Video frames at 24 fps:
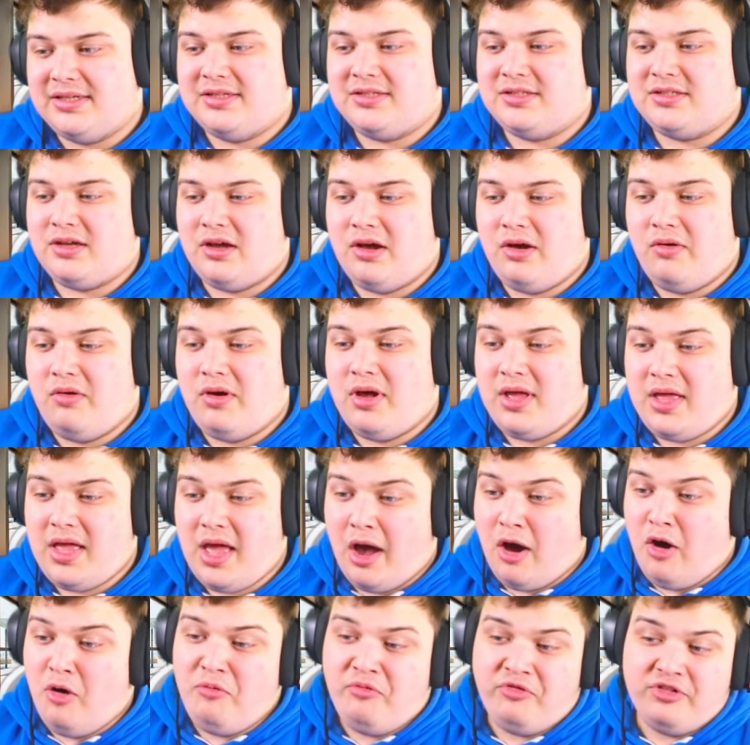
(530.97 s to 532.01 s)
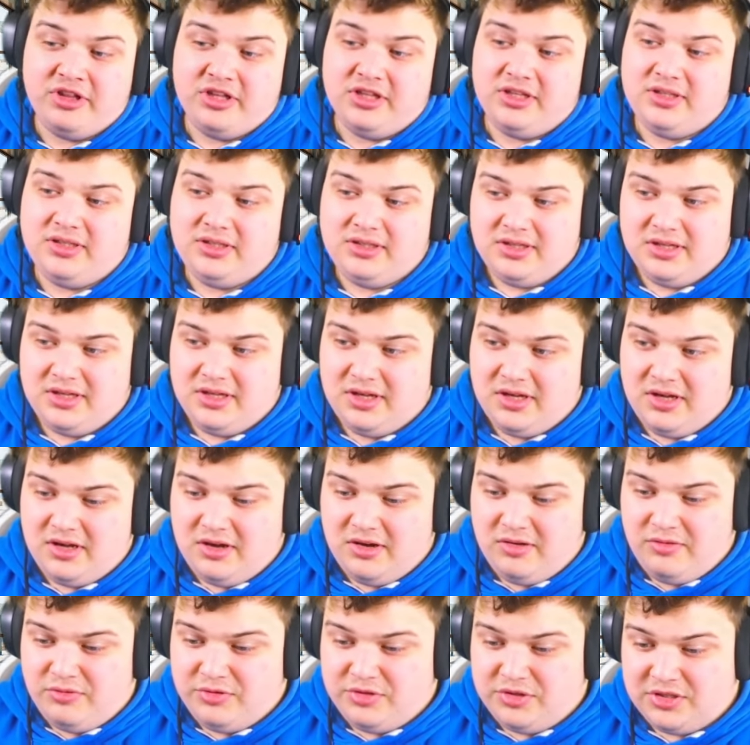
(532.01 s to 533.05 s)
So, uh, yeah, hopefully
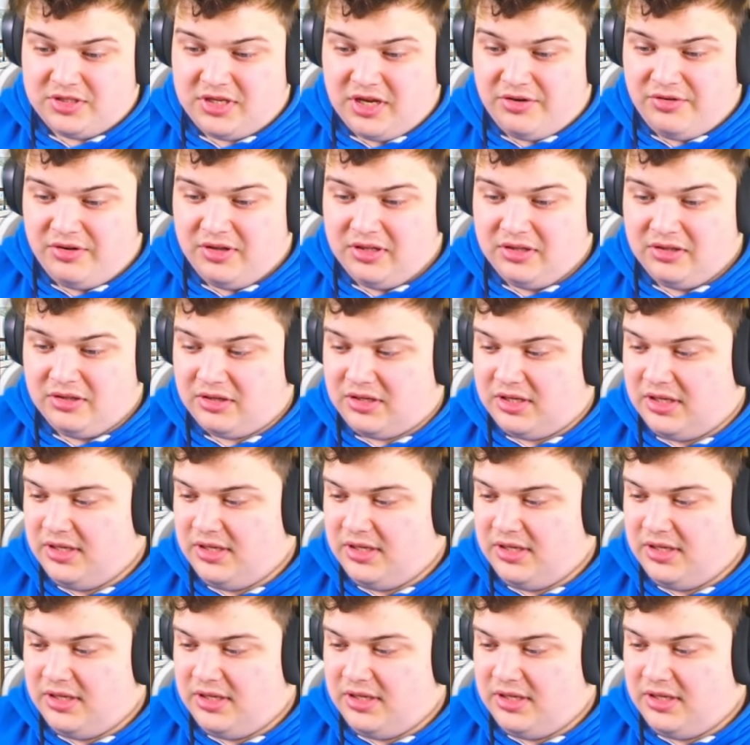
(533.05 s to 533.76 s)
just get really lucky.